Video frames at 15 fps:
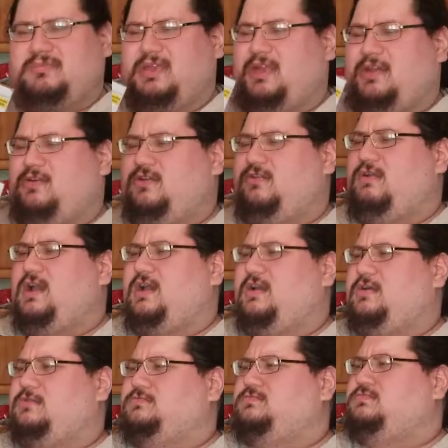carrying
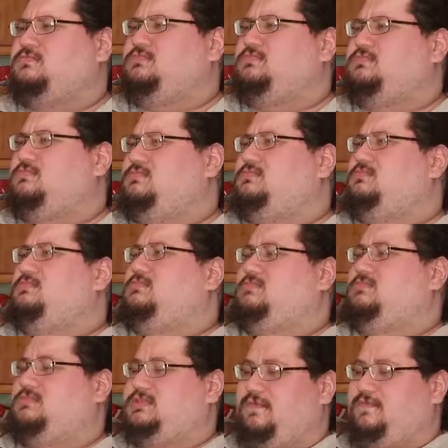around
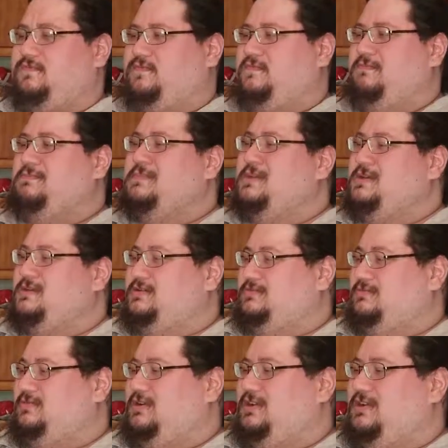stuff
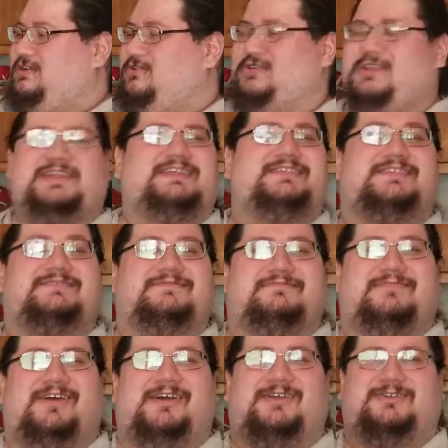where you don't need a
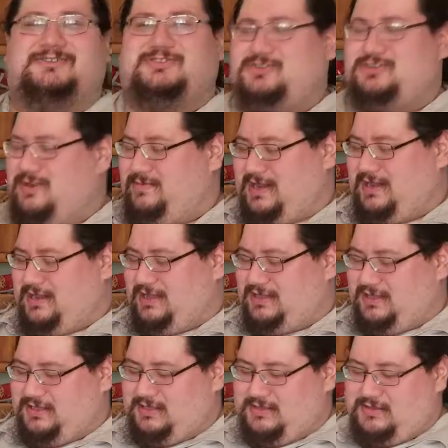large tripod
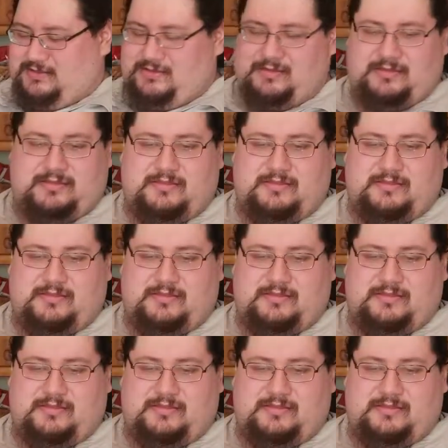like this.